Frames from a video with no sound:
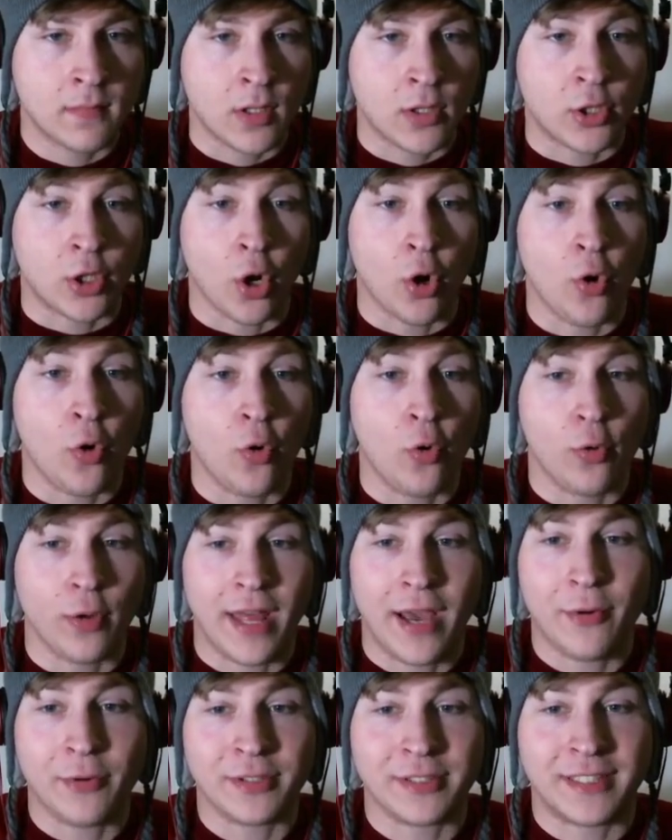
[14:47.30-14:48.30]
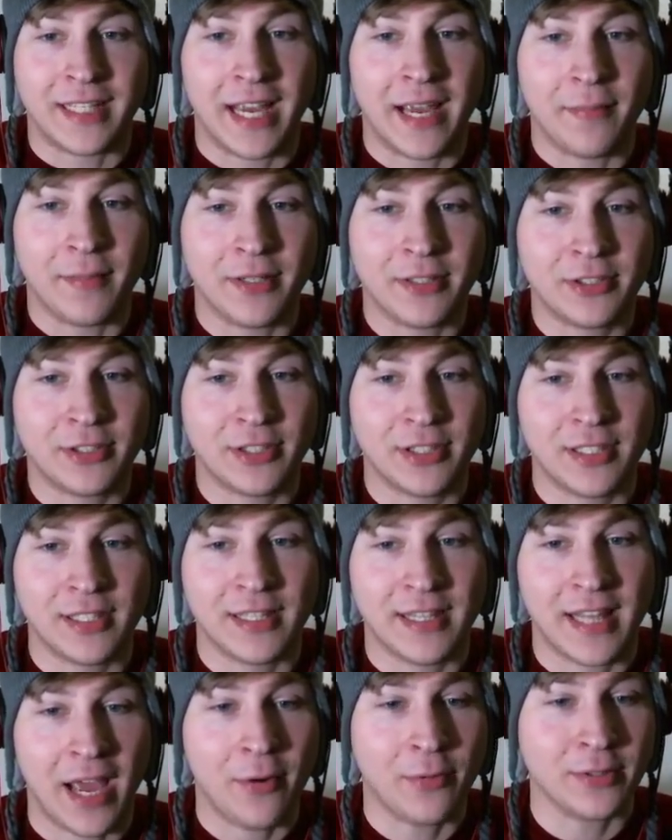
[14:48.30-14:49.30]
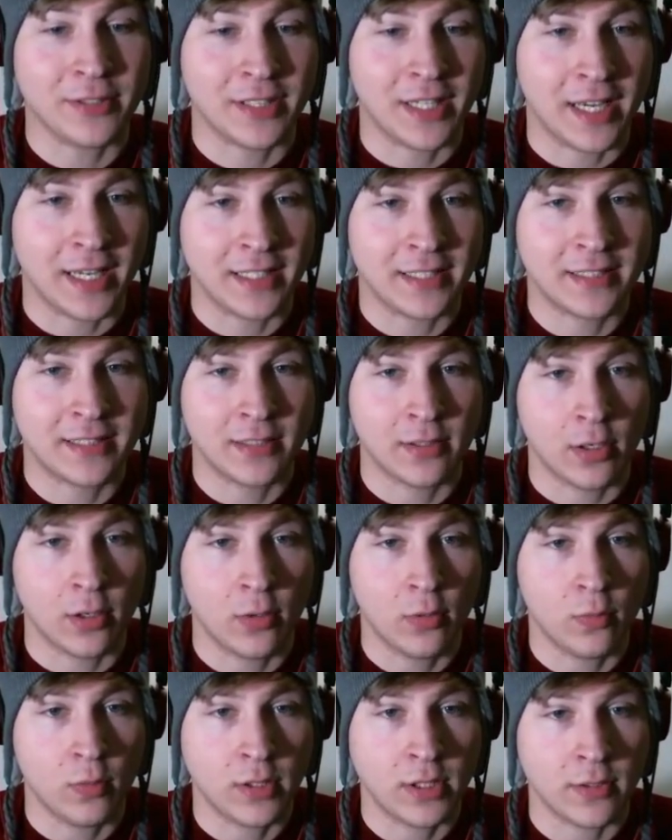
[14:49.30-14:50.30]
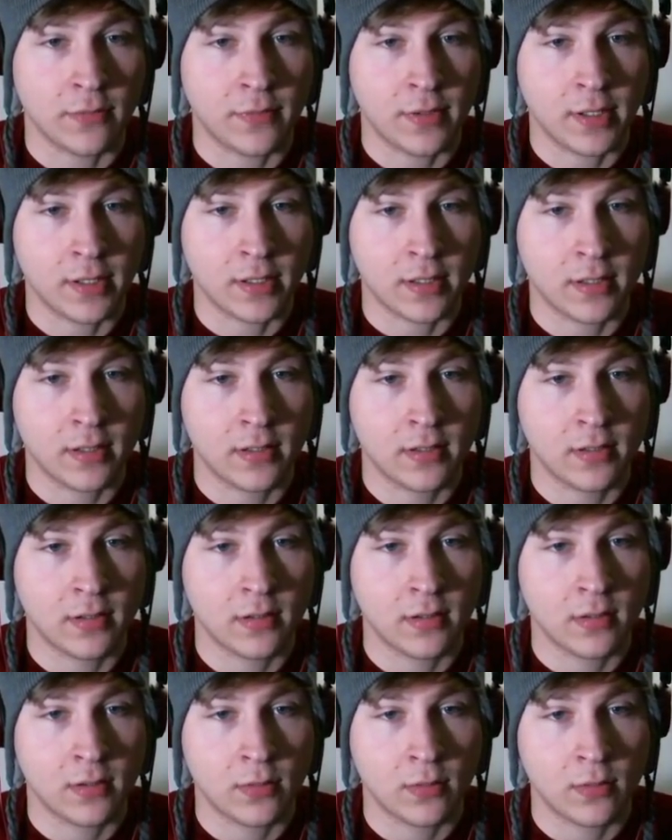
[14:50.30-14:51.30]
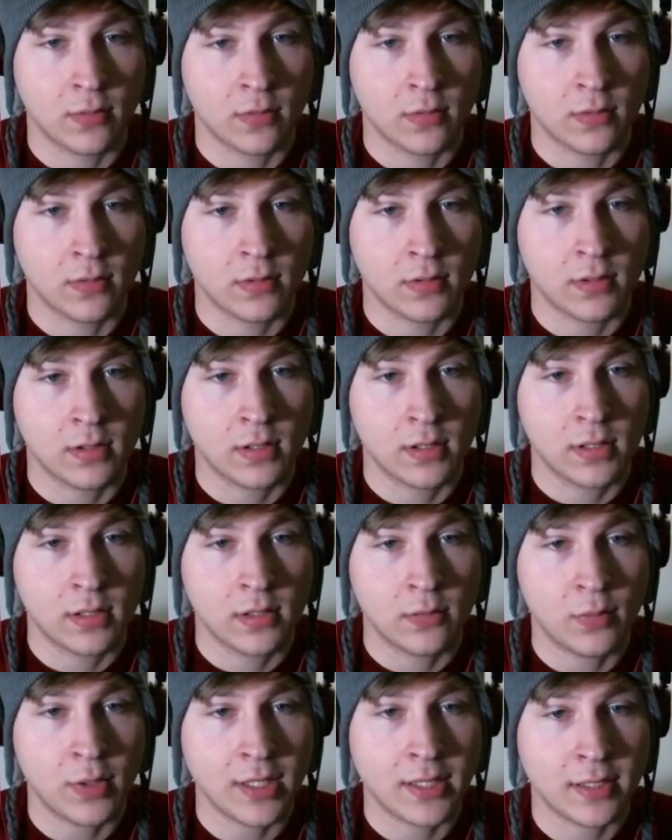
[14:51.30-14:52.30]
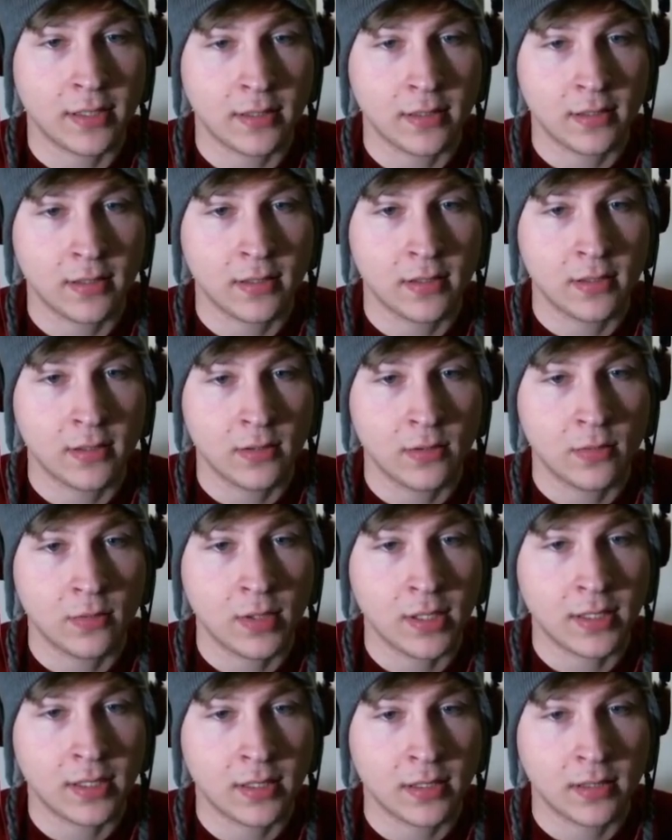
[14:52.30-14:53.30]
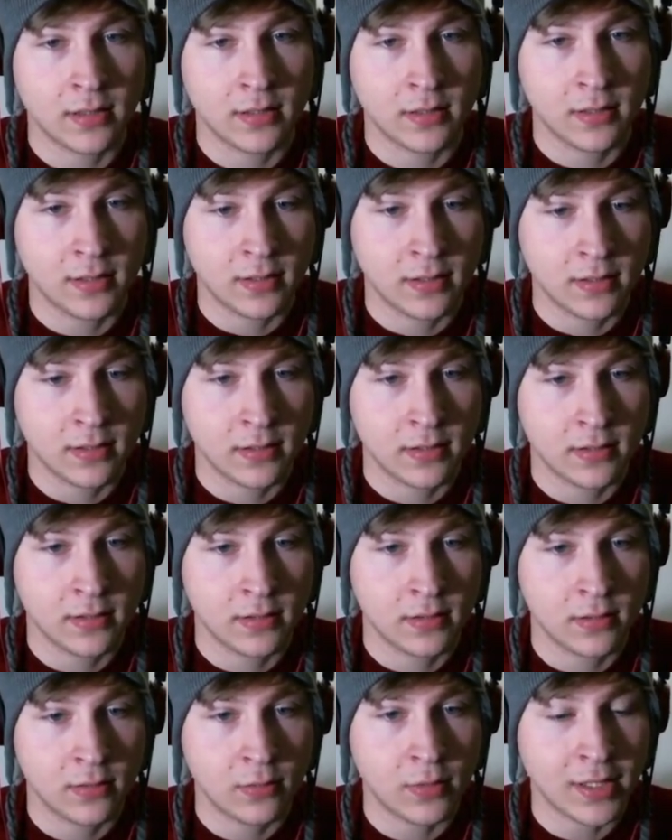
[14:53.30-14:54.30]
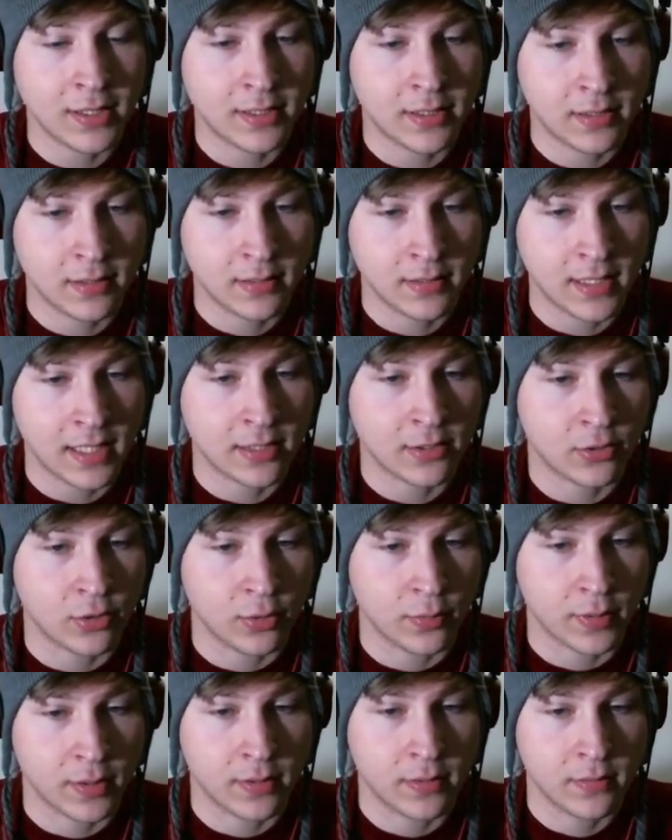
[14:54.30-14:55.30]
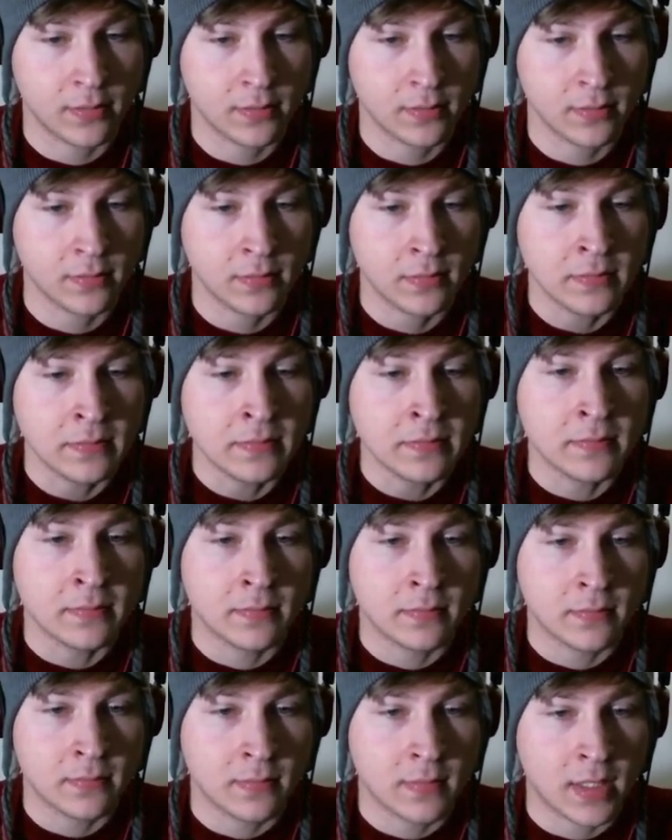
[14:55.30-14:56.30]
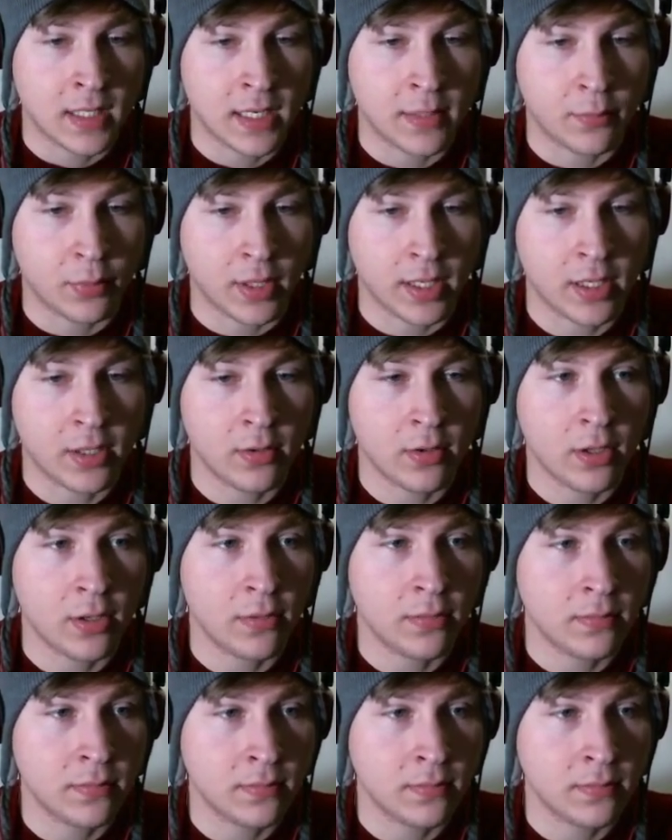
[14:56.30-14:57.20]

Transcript: Dude, that was damage. That was nice. Oh, what the fuck? What? What? What? That's stupid. Can I break you though?